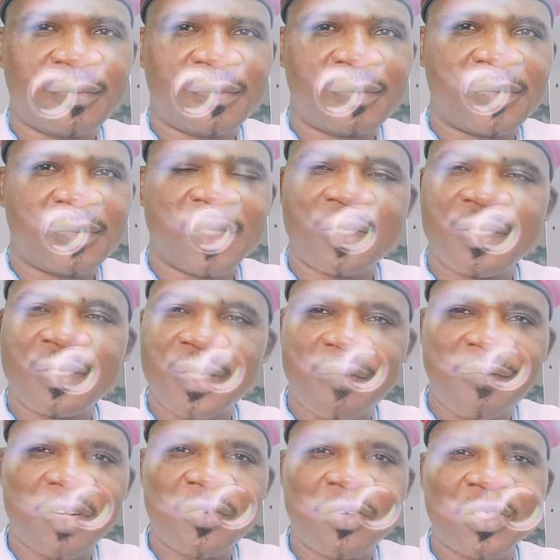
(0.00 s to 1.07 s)
This is a
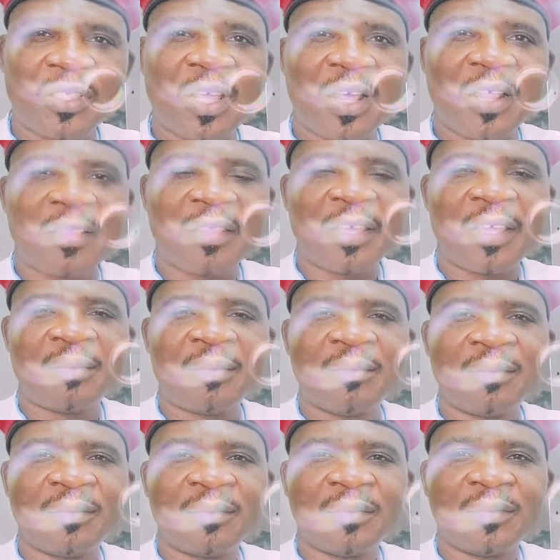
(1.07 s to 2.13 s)
very critical time.
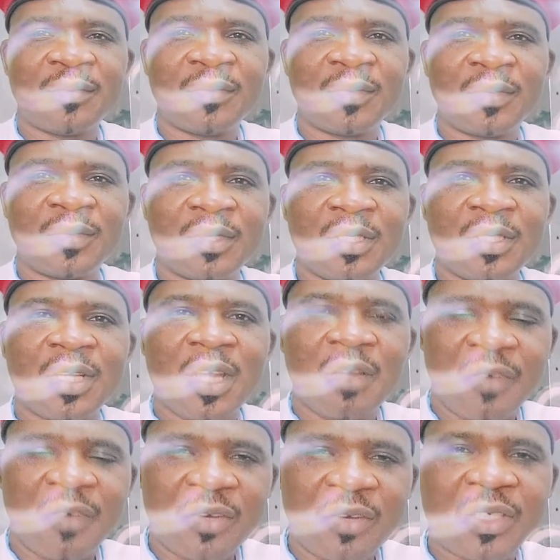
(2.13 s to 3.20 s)
A
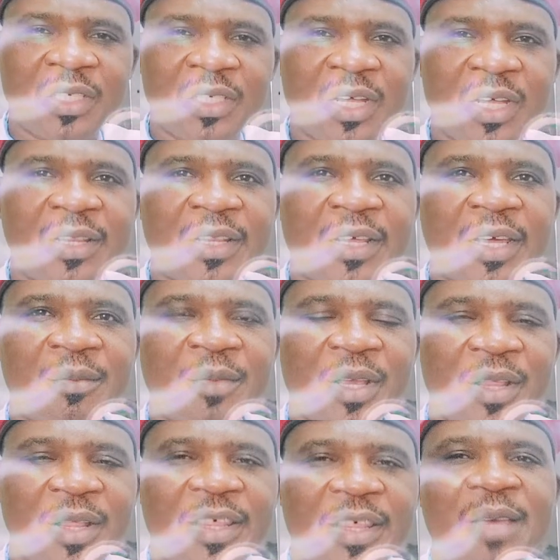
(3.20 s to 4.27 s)
very critical time. A
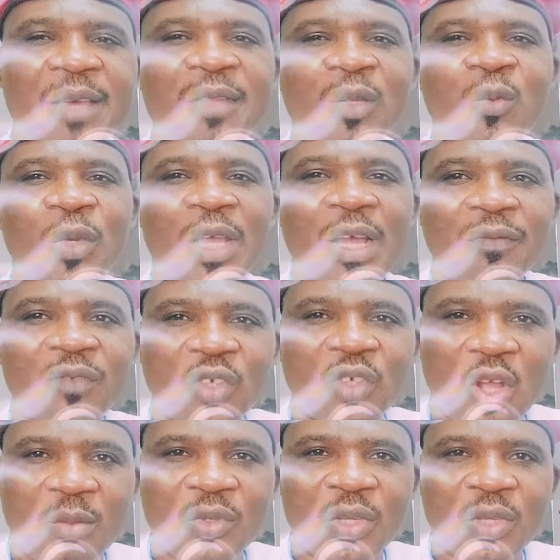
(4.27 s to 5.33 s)
time that we have to
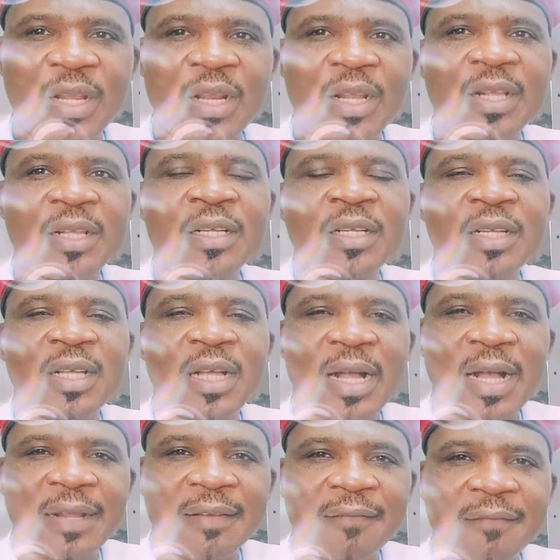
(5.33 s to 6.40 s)
come together
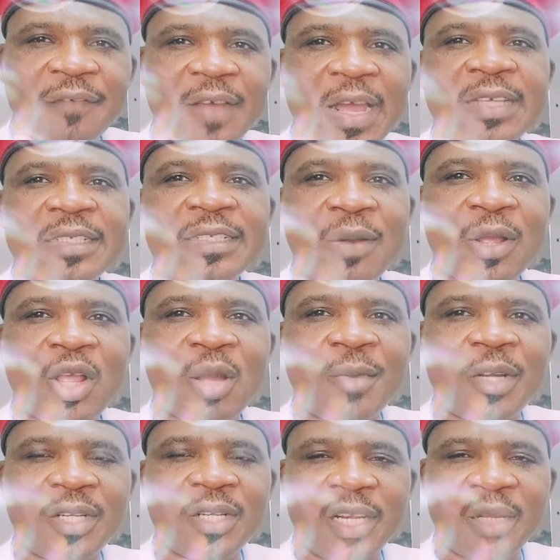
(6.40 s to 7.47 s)
and fight our
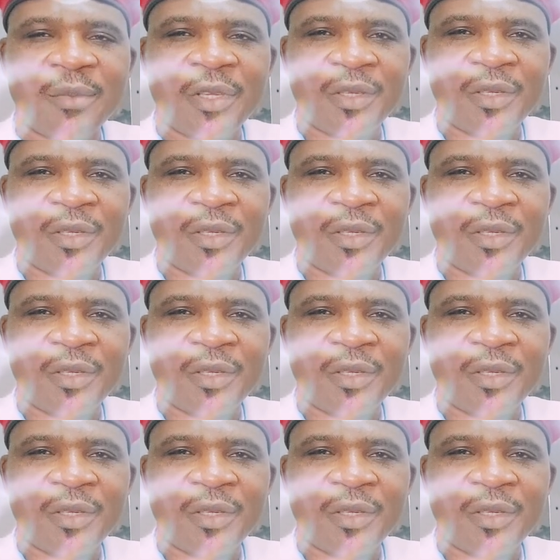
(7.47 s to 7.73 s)
common enemy.